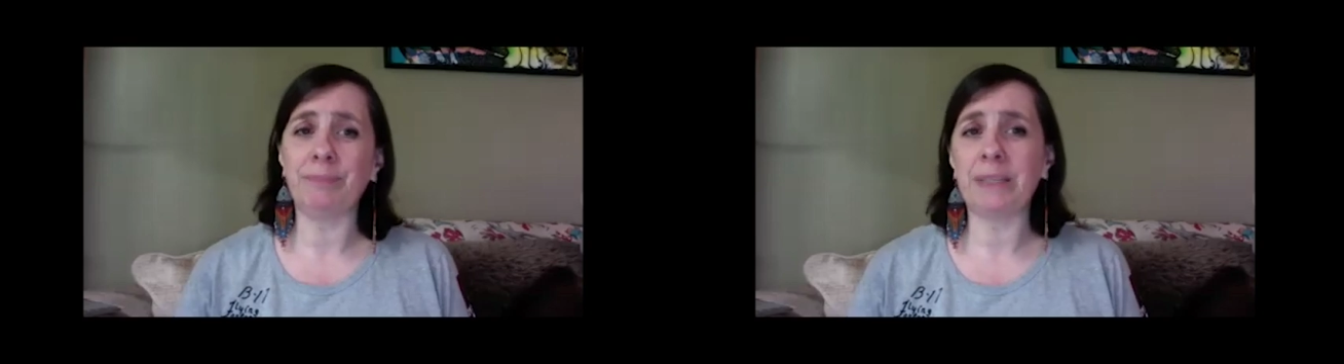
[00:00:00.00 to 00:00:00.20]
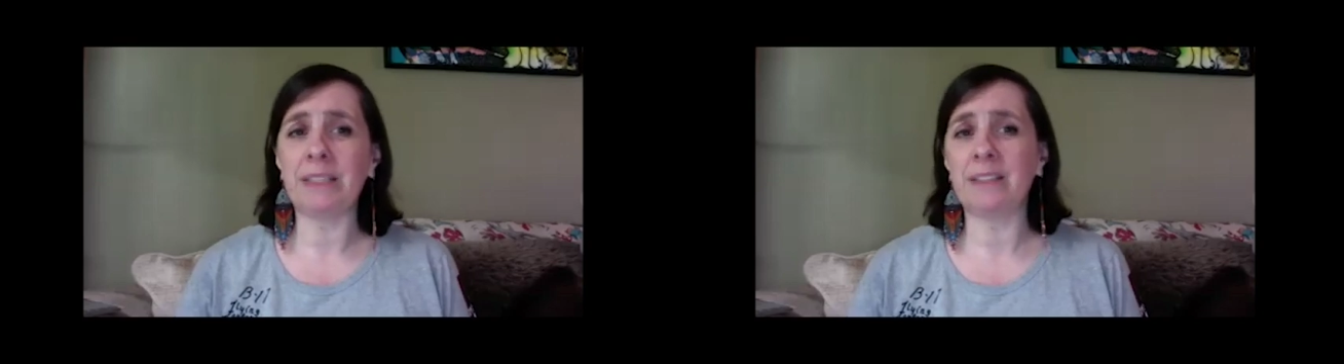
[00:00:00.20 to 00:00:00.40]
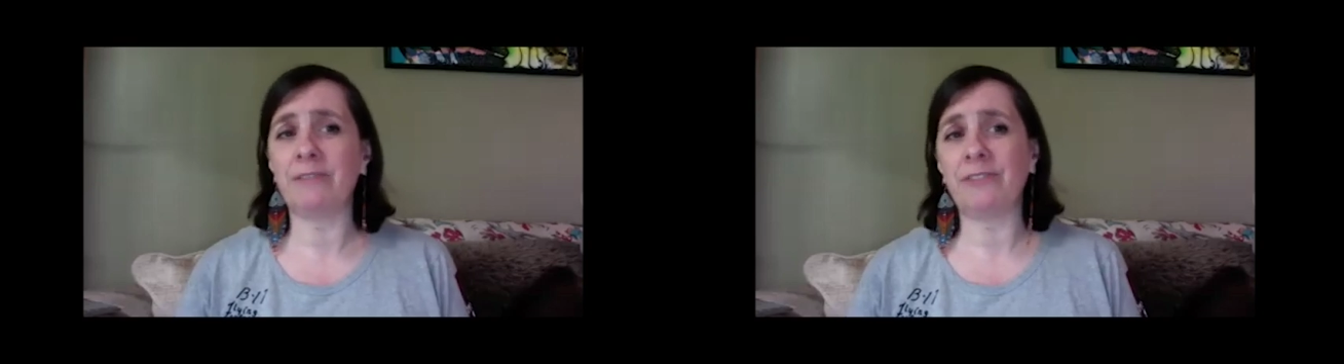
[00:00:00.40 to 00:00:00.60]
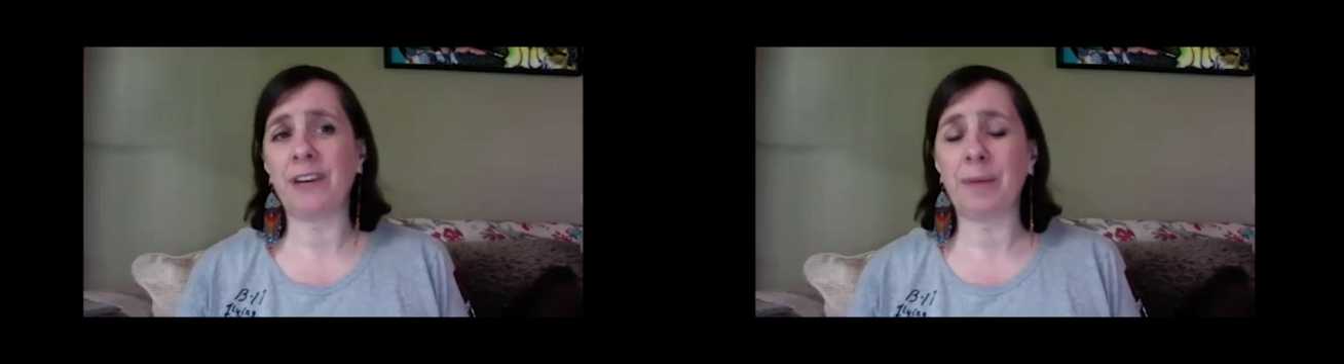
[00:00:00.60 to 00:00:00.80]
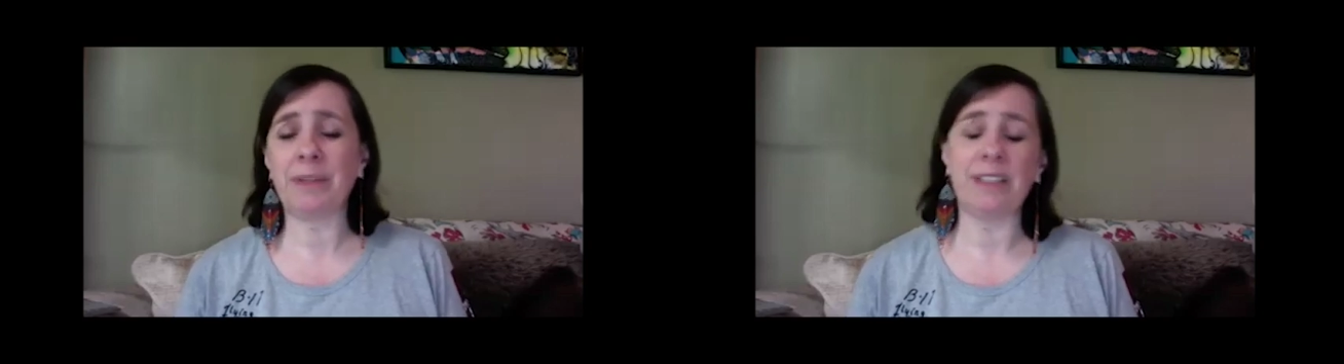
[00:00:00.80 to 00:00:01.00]
bits of
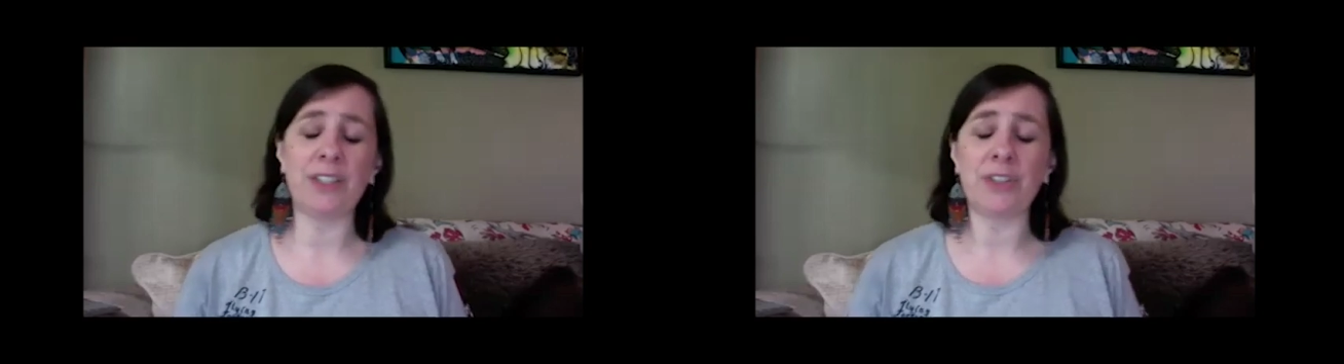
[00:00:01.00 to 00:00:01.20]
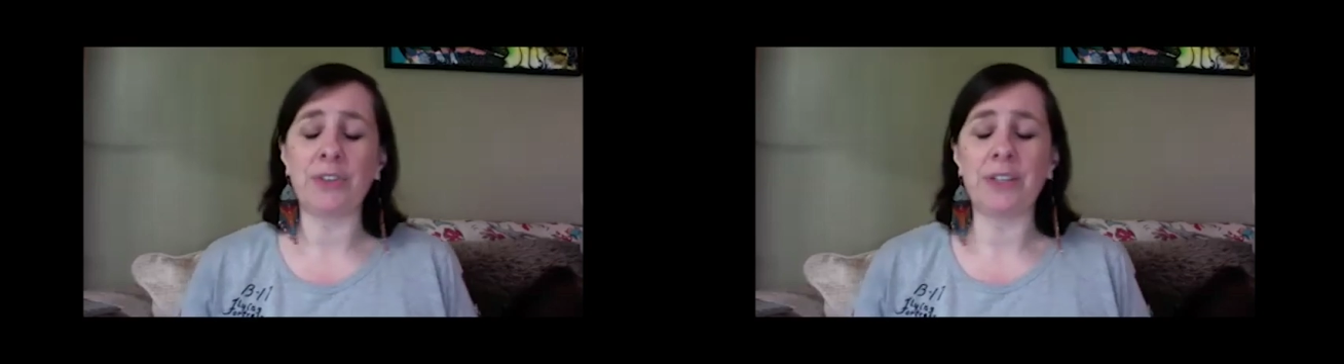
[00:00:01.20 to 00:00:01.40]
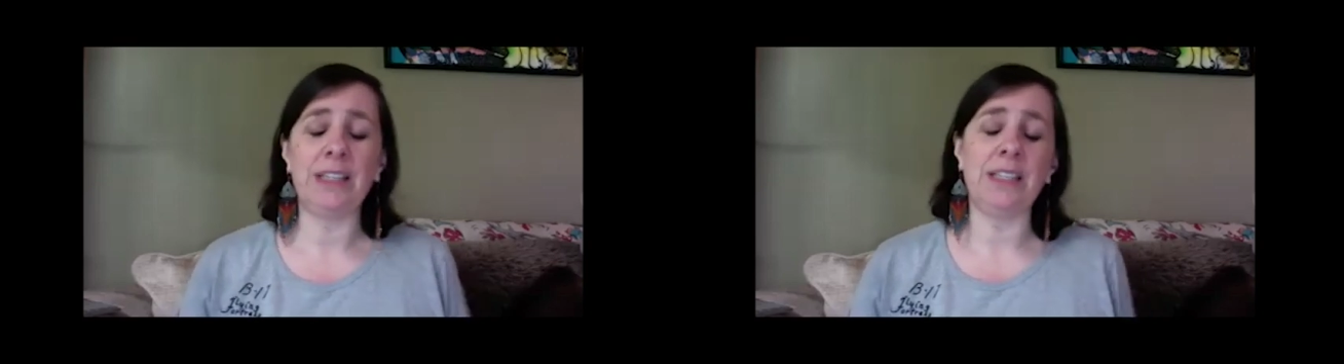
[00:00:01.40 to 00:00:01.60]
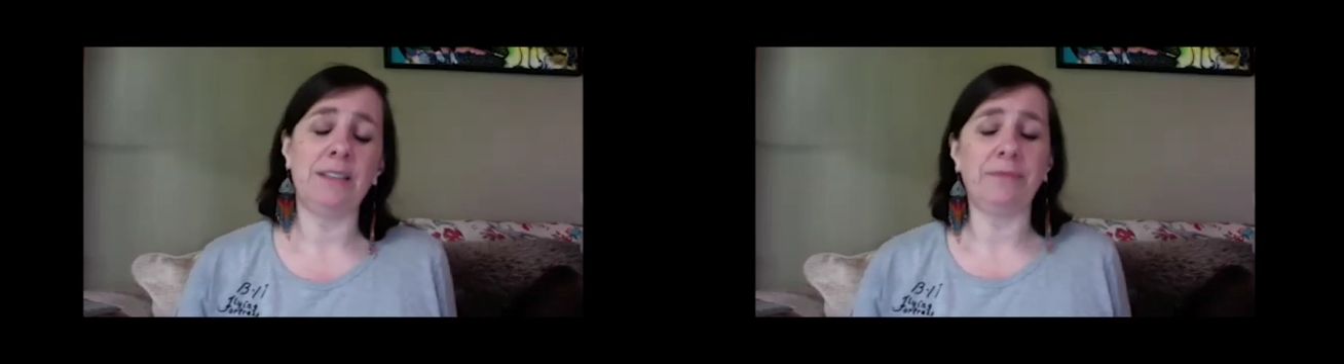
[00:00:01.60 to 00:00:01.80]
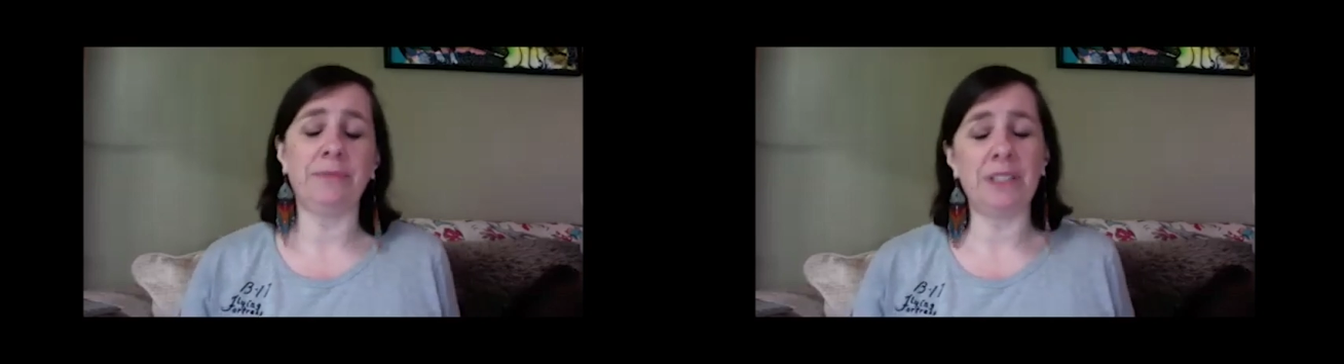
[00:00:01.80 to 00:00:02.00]
family trees,
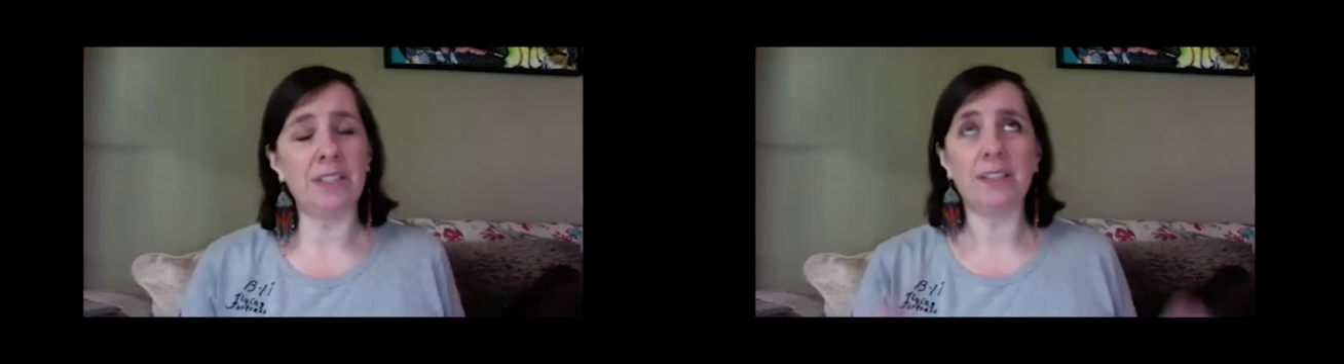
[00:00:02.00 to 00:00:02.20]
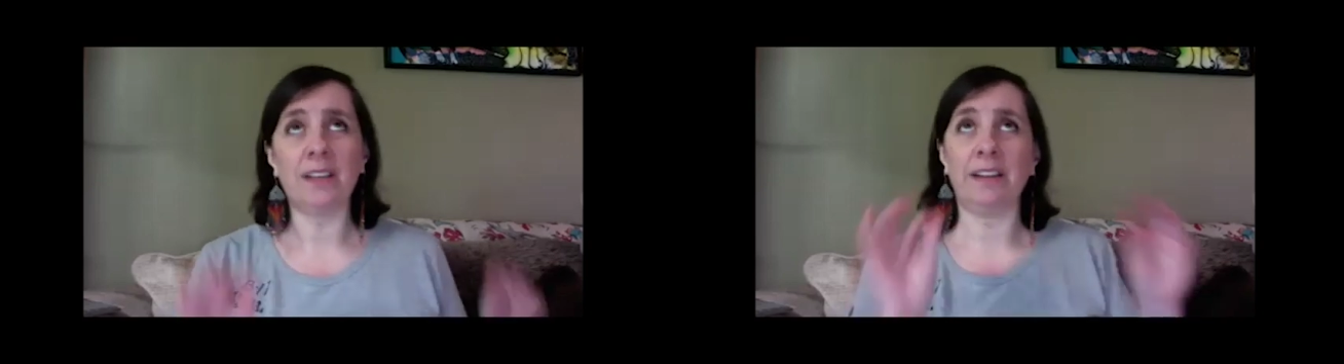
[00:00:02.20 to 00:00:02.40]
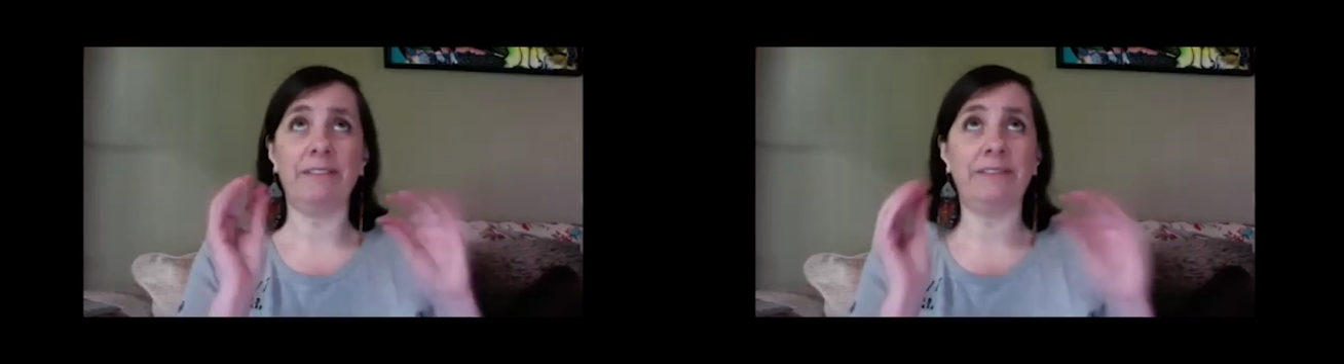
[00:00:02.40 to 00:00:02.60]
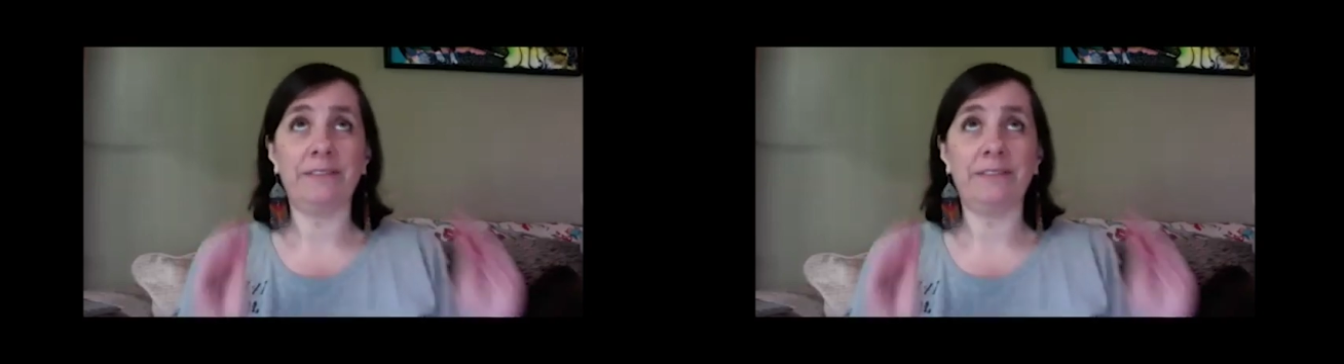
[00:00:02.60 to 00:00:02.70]
and we just kind of